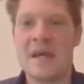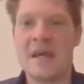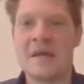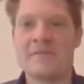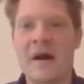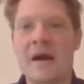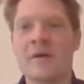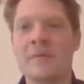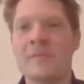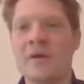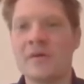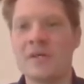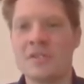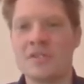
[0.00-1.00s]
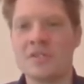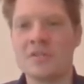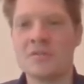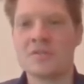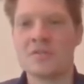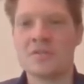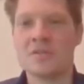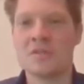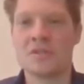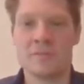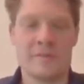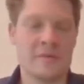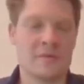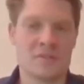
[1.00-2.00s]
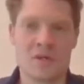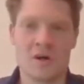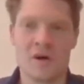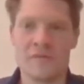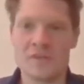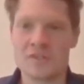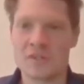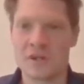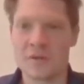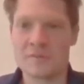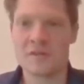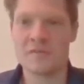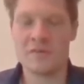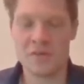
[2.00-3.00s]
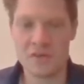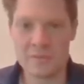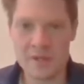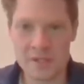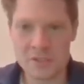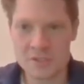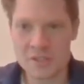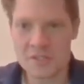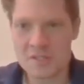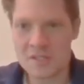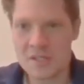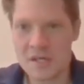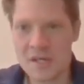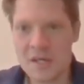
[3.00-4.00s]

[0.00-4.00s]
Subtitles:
environmental issues should be resolved in terms of human interests.